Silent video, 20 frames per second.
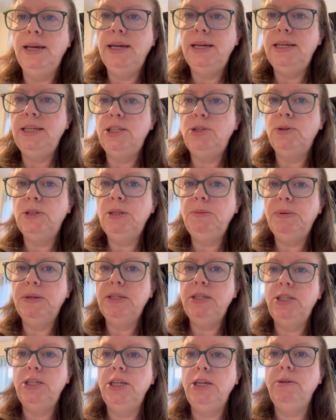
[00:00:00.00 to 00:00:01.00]
It's
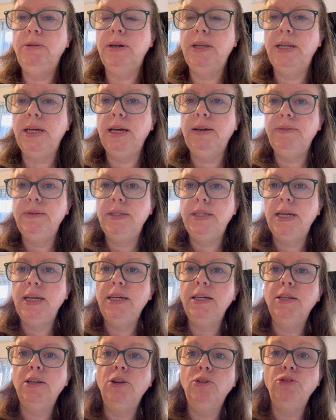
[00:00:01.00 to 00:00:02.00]
2:20 and I haven't
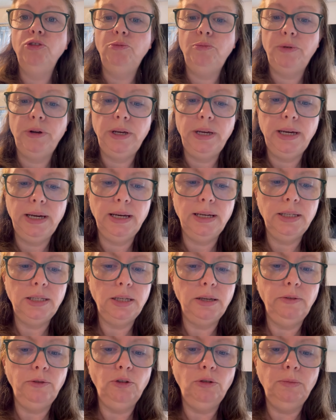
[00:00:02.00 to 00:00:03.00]
taken a lunch break yet,
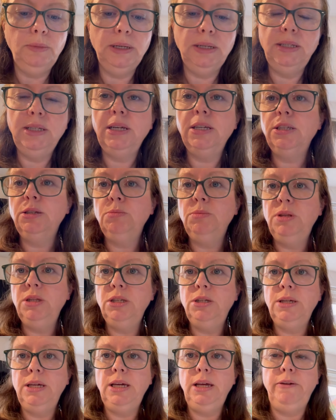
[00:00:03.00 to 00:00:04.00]
so I've come down to get something
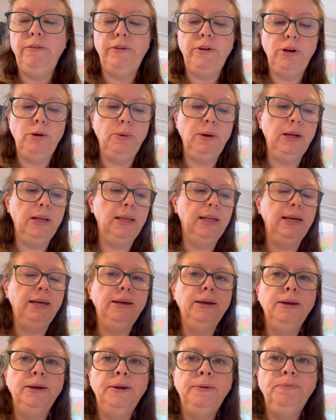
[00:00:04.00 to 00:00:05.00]
to eat very
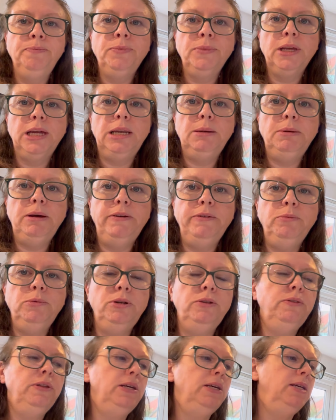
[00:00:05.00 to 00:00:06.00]
quickly, and I'm having one
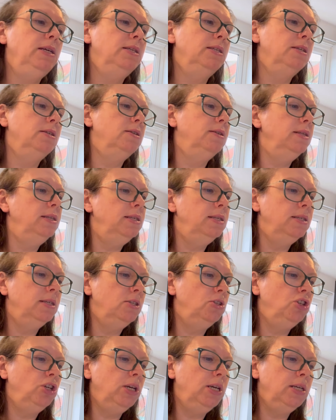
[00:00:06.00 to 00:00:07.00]
of these. So this is a
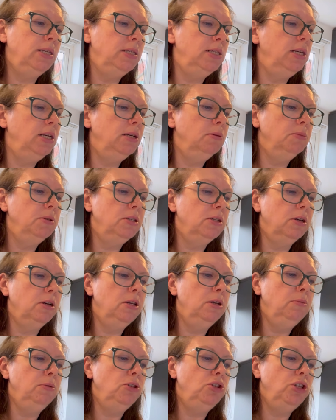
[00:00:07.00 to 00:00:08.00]
chicken tikka
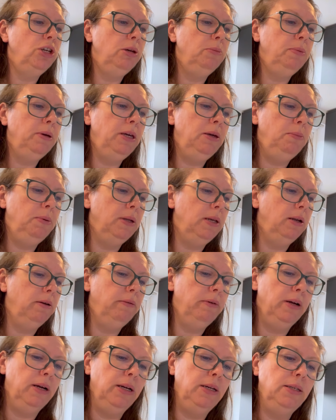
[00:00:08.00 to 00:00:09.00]
masala with chickpea pilau
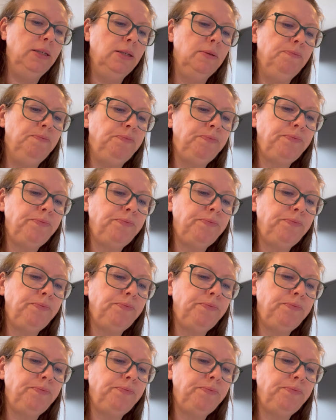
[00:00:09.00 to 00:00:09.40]
rice.